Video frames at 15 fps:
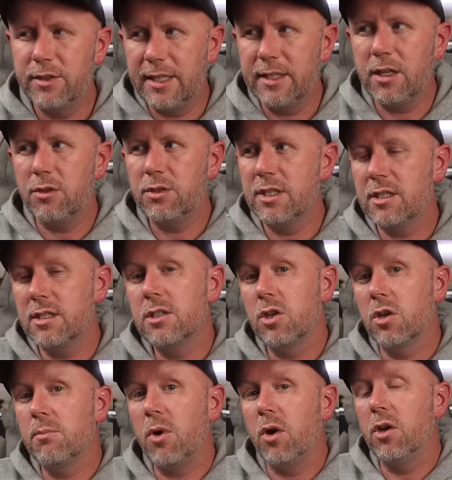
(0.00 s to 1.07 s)
did notice
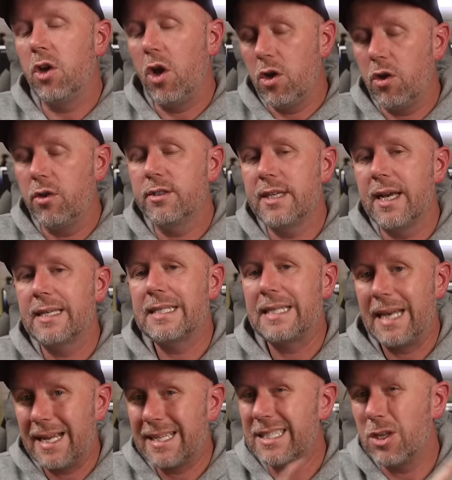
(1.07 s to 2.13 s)
doing my low light test
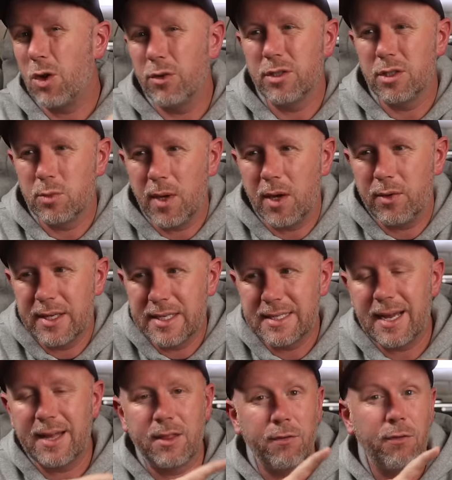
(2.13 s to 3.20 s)
last night as well is
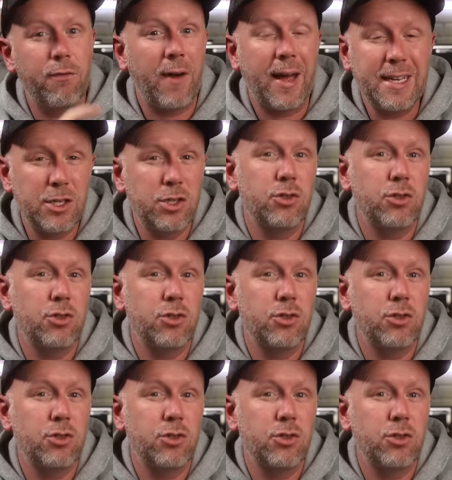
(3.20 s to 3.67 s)
that the face